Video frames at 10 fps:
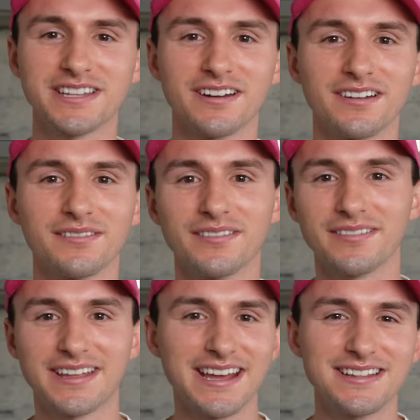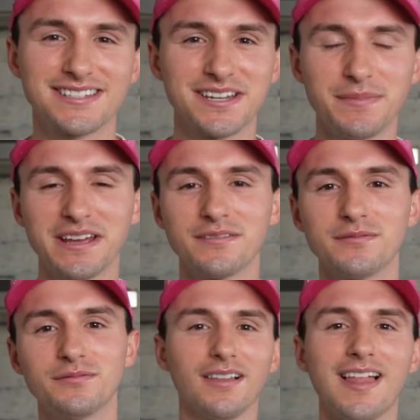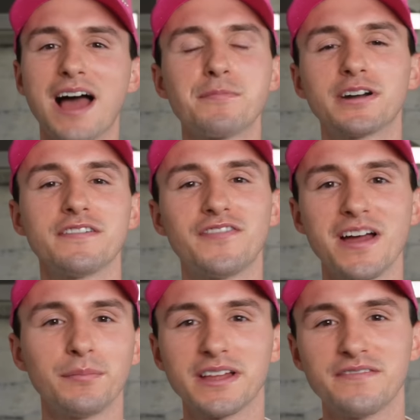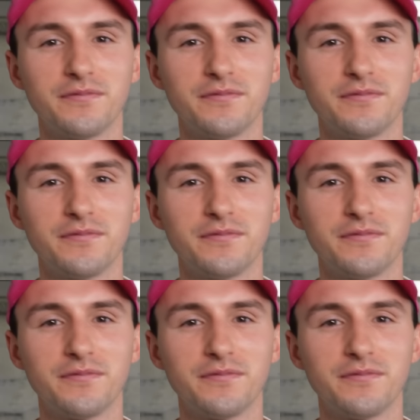their kids to be in elaborate family